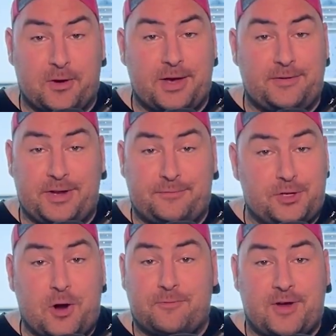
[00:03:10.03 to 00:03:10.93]
And if you
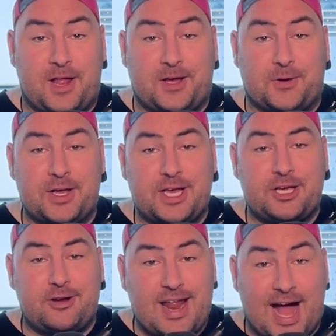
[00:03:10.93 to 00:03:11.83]
don't follow,
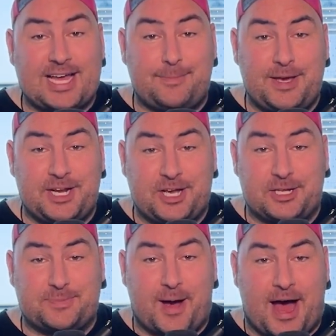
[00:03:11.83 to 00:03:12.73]
you're not going to be in a good
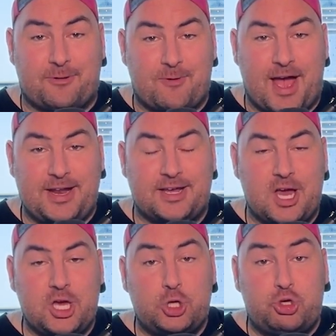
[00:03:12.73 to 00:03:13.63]
spot, right?
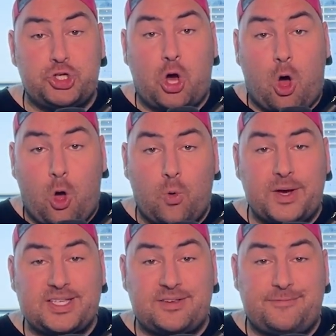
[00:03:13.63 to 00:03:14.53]
You should
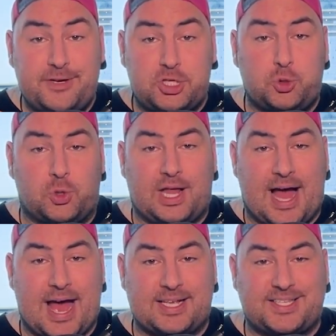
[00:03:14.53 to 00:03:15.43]
always
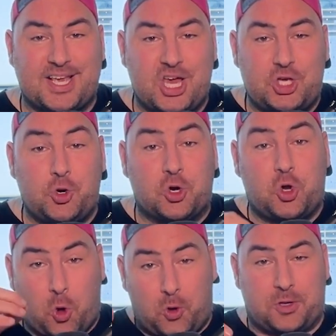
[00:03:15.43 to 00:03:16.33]
visualize your
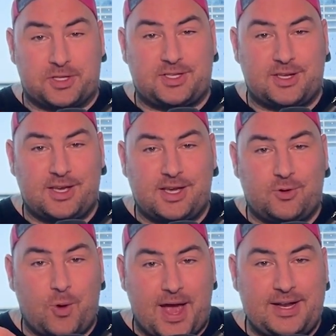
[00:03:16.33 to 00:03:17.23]
goals
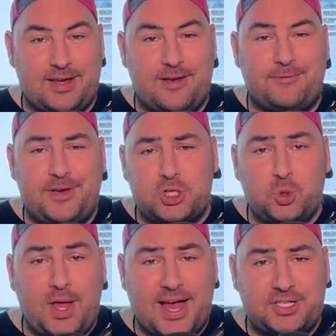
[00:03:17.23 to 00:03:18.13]
right?
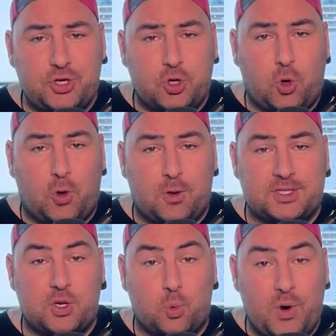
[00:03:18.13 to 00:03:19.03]
Visualize your
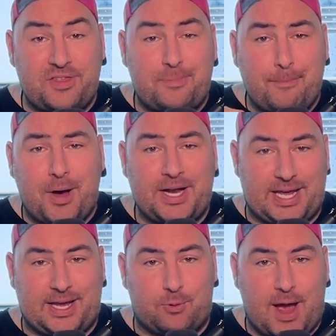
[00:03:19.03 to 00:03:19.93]
goals with
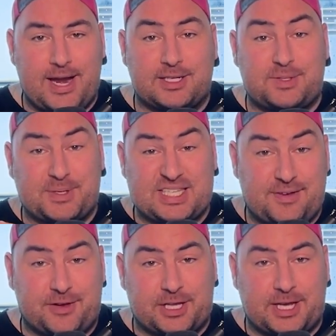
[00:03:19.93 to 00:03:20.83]
money, right?
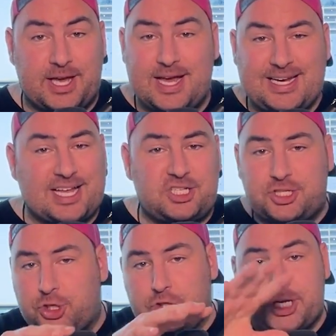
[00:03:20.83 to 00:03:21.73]
Specifically, not just
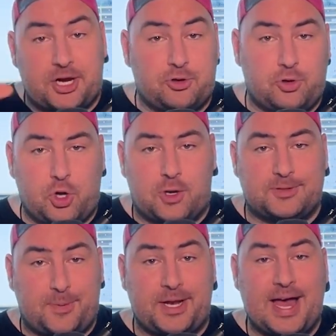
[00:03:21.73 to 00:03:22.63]
your general goals,
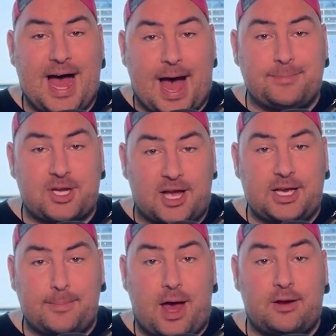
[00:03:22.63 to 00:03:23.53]
but I'm talking
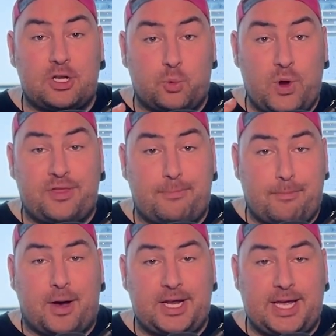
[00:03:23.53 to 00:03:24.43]
about with
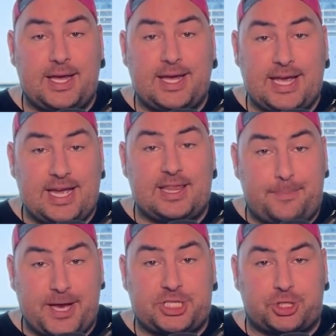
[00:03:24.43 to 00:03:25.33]
money in the
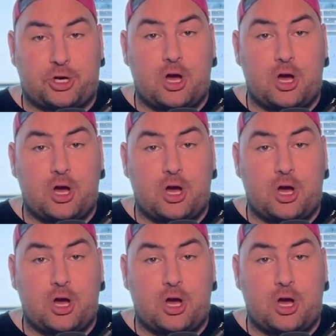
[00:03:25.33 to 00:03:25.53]
picture.